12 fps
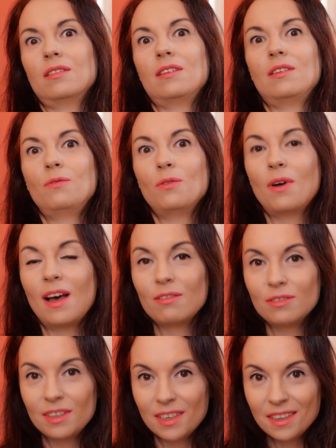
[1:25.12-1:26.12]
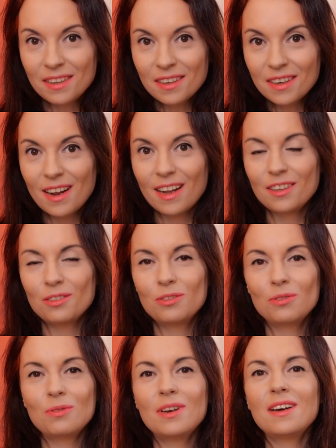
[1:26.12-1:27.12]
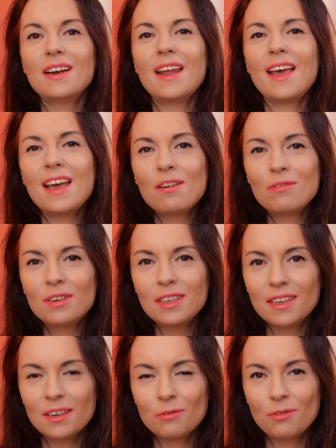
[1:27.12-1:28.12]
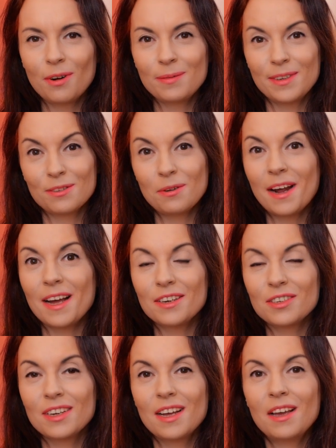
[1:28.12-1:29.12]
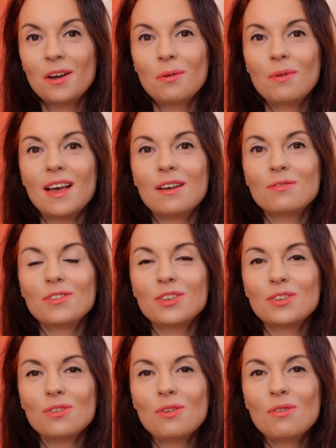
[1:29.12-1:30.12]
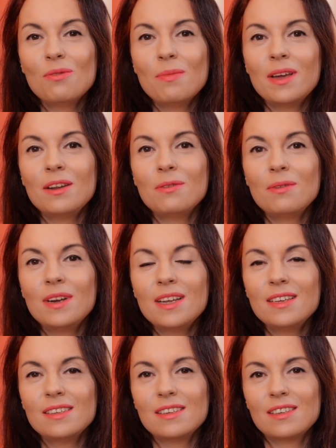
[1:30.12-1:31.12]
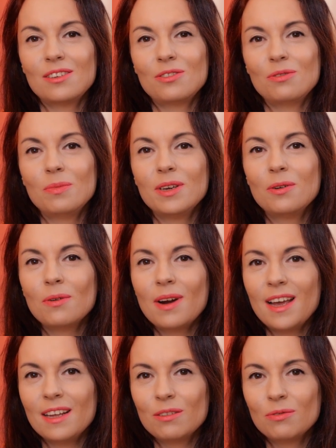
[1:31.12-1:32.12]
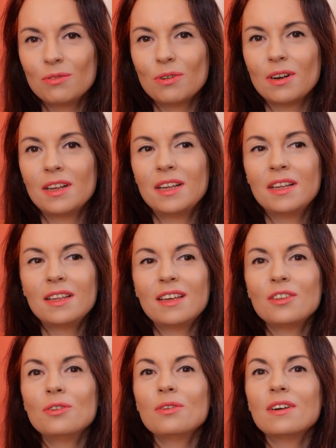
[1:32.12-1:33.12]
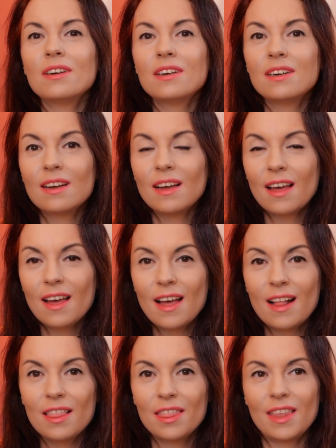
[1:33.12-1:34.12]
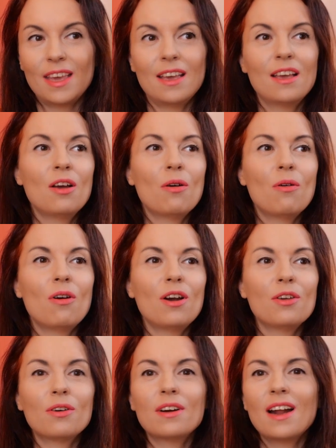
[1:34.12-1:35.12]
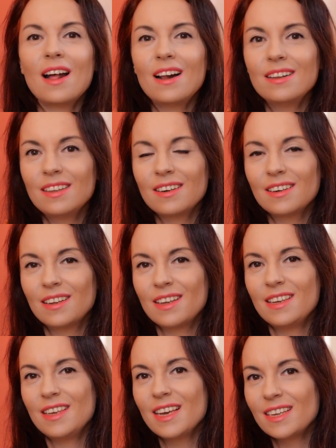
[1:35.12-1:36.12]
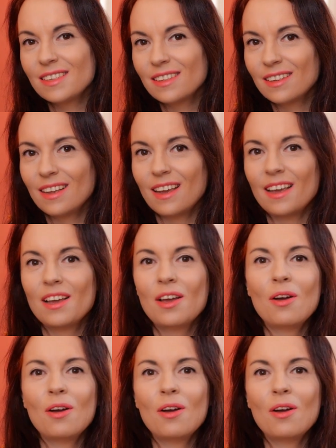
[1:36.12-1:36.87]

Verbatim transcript: if you have the internet to learn everything from scratch. We have so many reasons to be grateful that you're healthy, or you're healthier than yesterday,